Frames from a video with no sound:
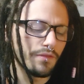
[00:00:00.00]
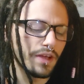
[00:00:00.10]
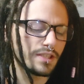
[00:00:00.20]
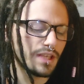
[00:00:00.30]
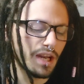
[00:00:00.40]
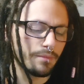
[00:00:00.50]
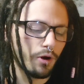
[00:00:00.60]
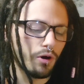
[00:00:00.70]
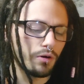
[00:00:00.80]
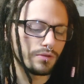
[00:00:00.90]
They stayed up
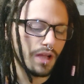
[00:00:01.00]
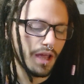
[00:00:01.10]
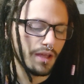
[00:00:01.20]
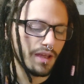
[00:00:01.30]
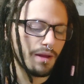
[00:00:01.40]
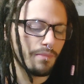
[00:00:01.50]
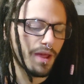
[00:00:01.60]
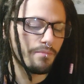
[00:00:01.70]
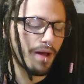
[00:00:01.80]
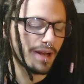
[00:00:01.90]
all night and
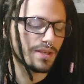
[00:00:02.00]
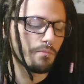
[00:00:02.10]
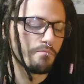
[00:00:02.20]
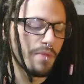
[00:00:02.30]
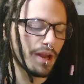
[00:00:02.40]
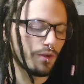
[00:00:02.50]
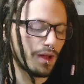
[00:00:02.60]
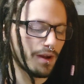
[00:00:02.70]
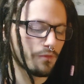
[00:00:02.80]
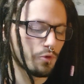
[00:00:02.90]
made Max a medal
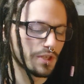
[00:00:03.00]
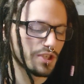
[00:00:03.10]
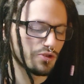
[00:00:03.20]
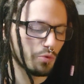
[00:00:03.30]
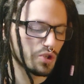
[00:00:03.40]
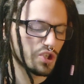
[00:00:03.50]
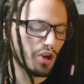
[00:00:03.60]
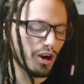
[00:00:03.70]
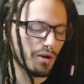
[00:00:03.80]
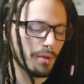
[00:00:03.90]
out of Chris's old
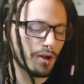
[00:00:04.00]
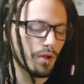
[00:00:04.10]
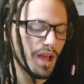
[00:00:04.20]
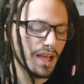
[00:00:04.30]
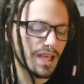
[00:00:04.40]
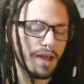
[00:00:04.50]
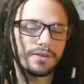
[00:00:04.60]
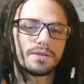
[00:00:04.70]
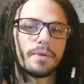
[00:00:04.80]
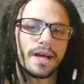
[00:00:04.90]
soccer medal and
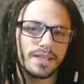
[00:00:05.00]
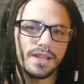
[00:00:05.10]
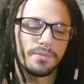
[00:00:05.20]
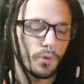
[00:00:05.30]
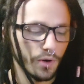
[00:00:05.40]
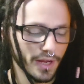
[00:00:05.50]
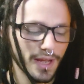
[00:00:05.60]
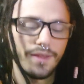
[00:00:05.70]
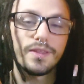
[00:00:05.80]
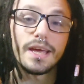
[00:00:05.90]
gave it to Max in the morning.
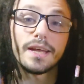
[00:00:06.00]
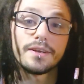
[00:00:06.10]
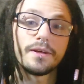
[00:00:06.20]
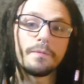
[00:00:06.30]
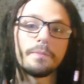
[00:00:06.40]
The end.